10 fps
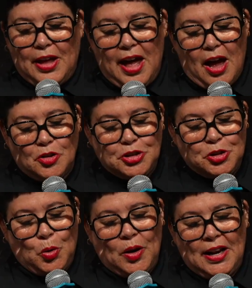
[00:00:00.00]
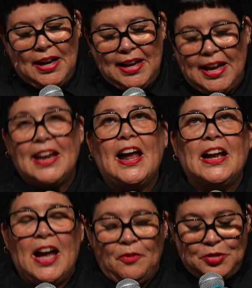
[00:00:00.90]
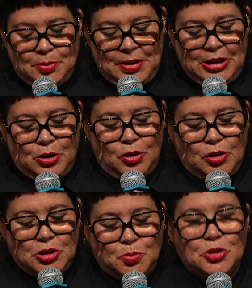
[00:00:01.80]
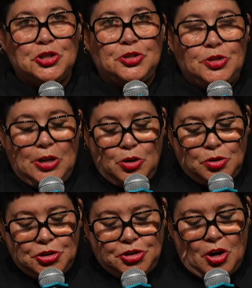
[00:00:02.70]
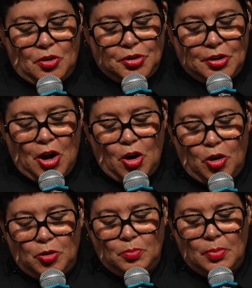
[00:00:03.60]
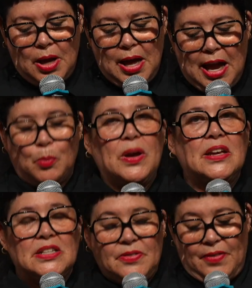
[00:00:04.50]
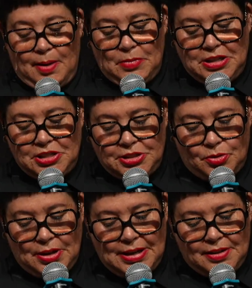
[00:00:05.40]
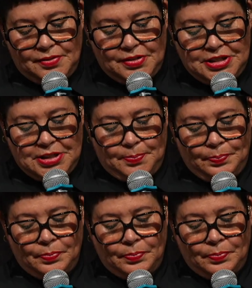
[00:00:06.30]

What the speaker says: The house you quickly and uncomfortably learned was Luke's childhood home and where his family still lived.